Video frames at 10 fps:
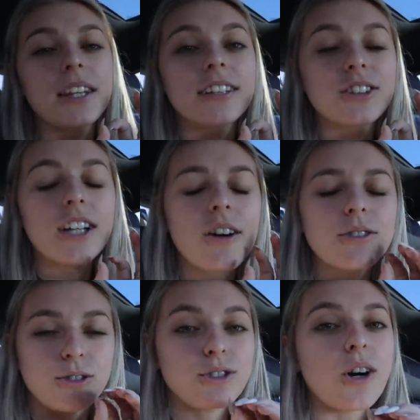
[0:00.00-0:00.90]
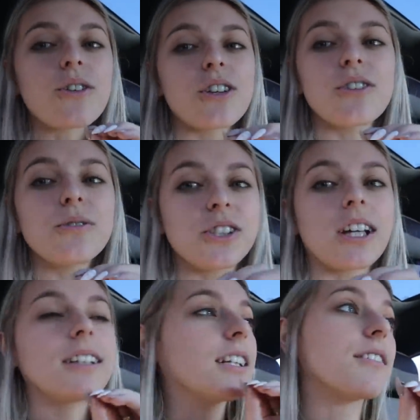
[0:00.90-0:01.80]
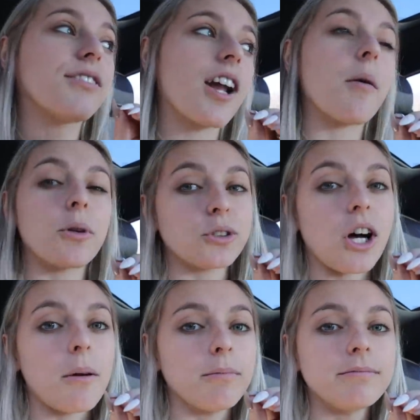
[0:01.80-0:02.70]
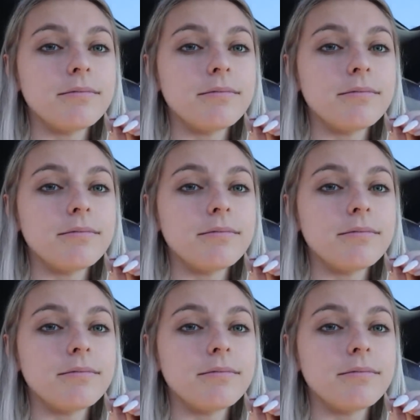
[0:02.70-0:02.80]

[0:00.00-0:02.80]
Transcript: but they turned out so cute. Shelley did a phenomenal job.